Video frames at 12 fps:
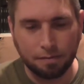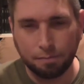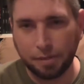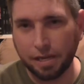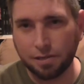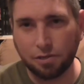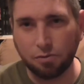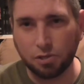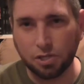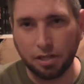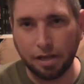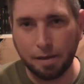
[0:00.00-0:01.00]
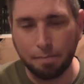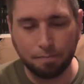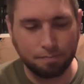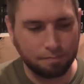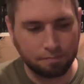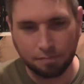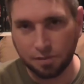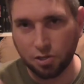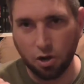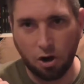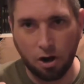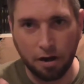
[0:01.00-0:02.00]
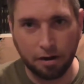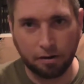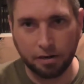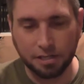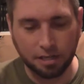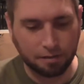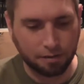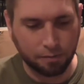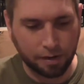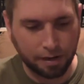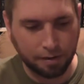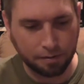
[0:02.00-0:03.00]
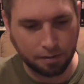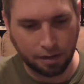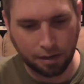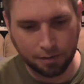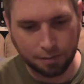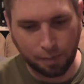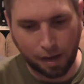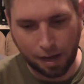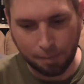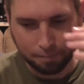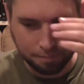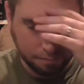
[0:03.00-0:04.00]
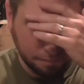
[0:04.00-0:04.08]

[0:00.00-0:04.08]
PS2 Slim. It's gone. I already sent it away to Bob.